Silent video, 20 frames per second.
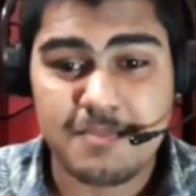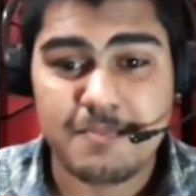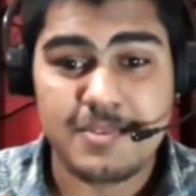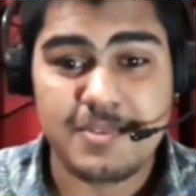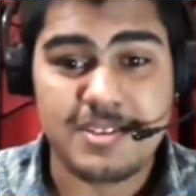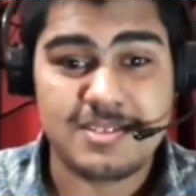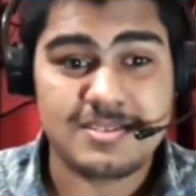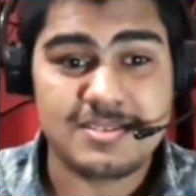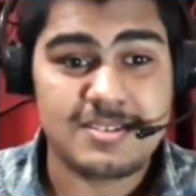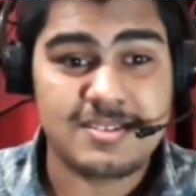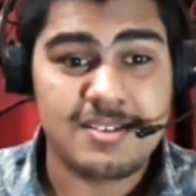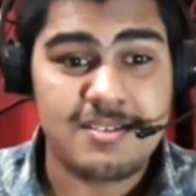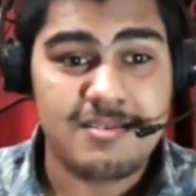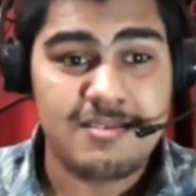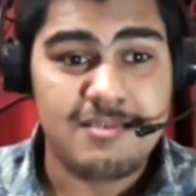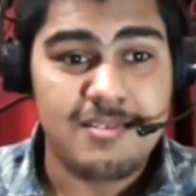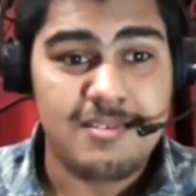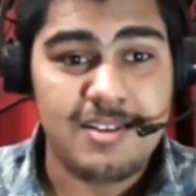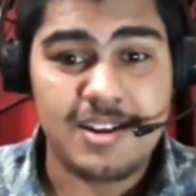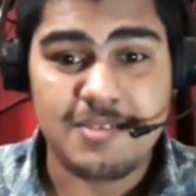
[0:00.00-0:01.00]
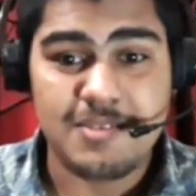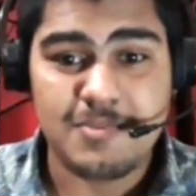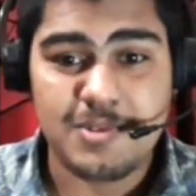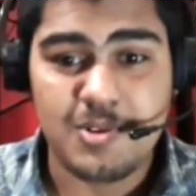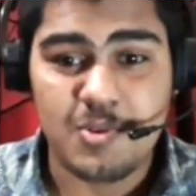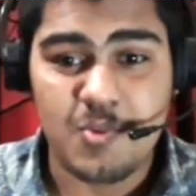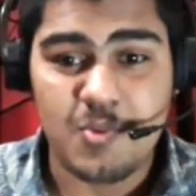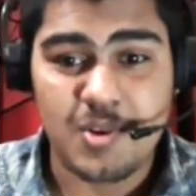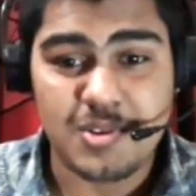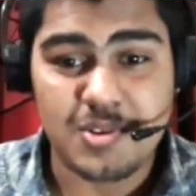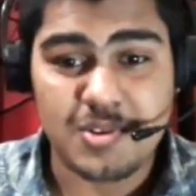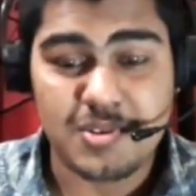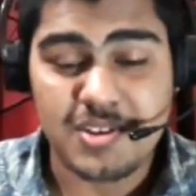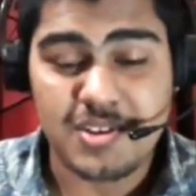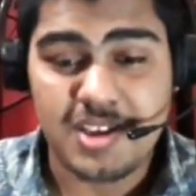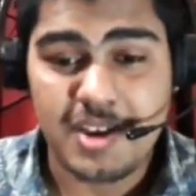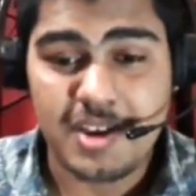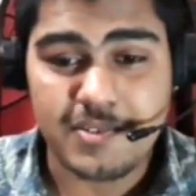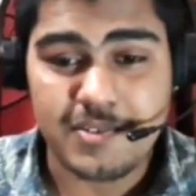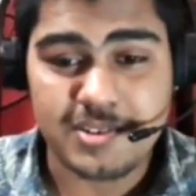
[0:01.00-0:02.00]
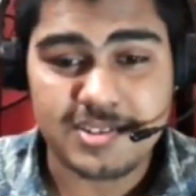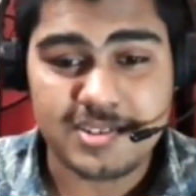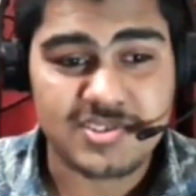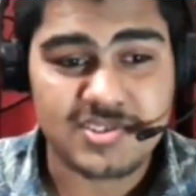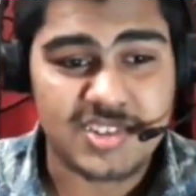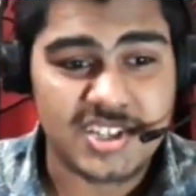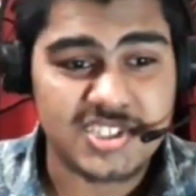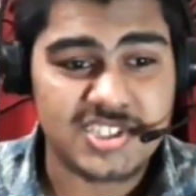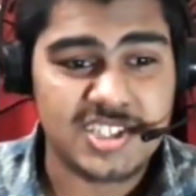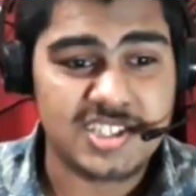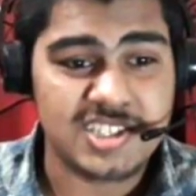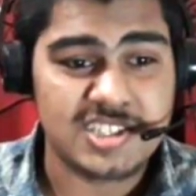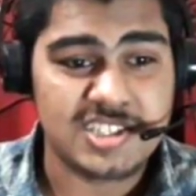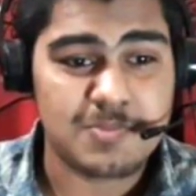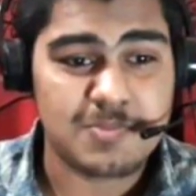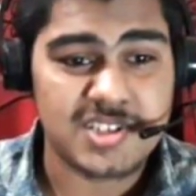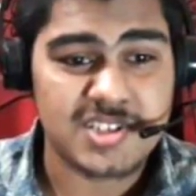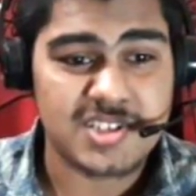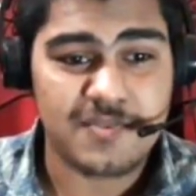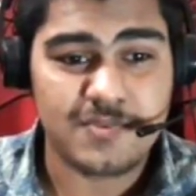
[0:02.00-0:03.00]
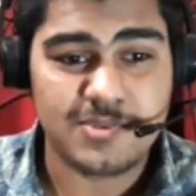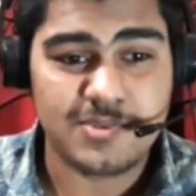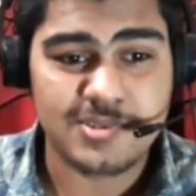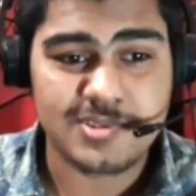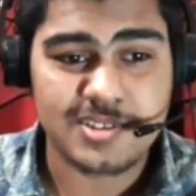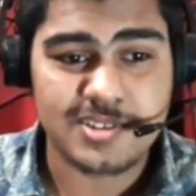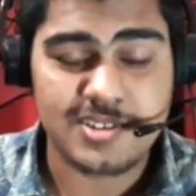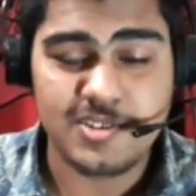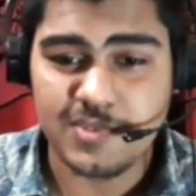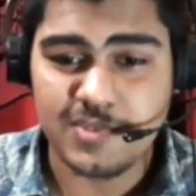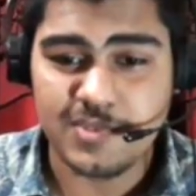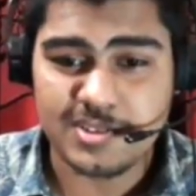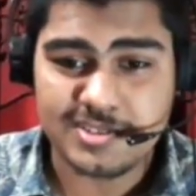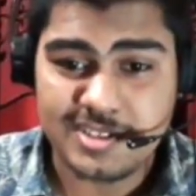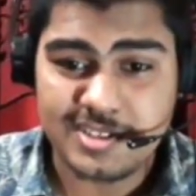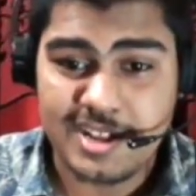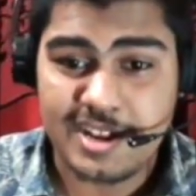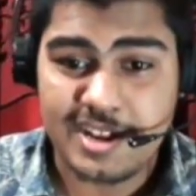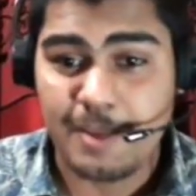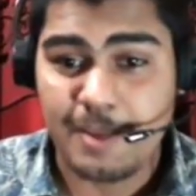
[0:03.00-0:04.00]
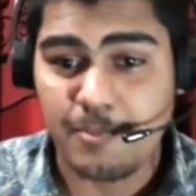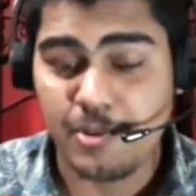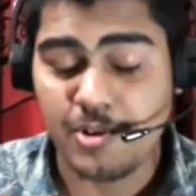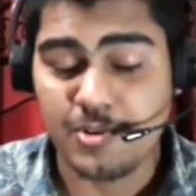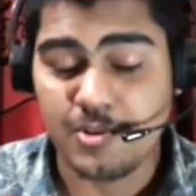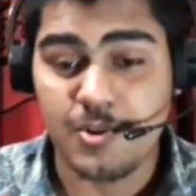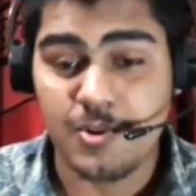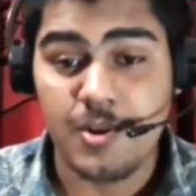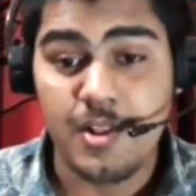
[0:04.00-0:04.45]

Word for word: Please let me know what you think about this Russian Special Force University, and I'm going to